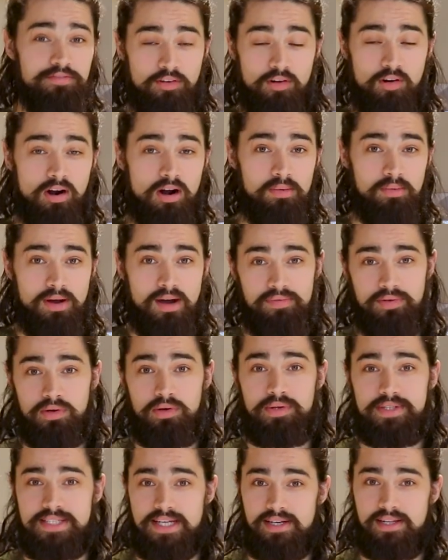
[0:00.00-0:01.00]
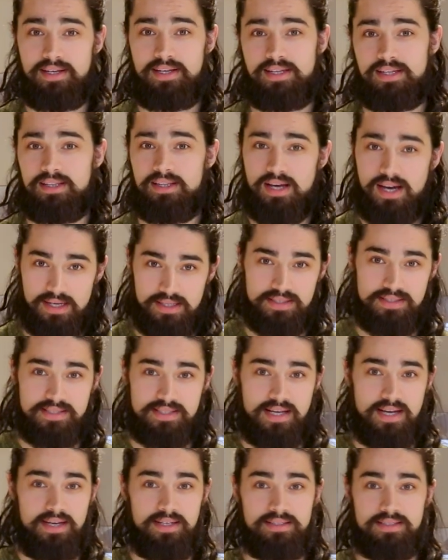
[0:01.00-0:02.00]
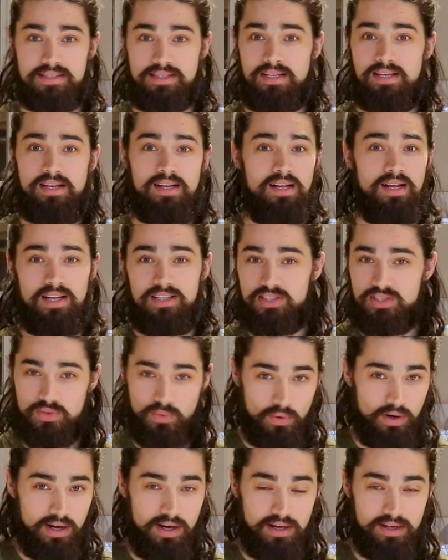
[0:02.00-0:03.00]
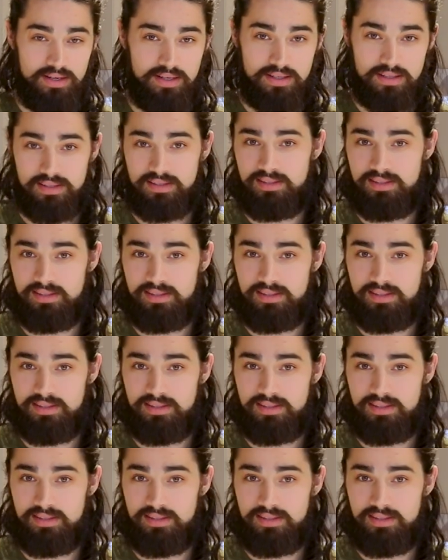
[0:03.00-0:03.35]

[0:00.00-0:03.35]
form of a Rosetta in a lot of designs. A swan,